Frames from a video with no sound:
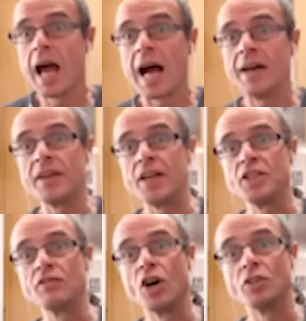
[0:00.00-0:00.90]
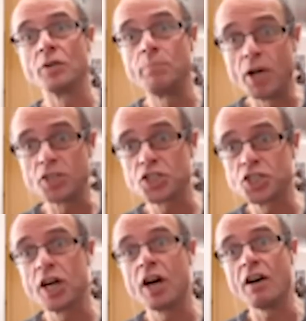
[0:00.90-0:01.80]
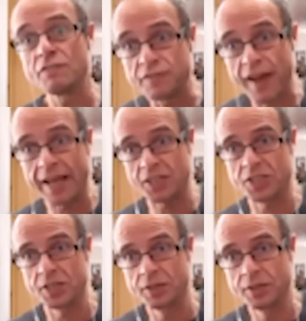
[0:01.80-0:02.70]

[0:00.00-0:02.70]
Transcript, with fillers: And then you've got the posture effect.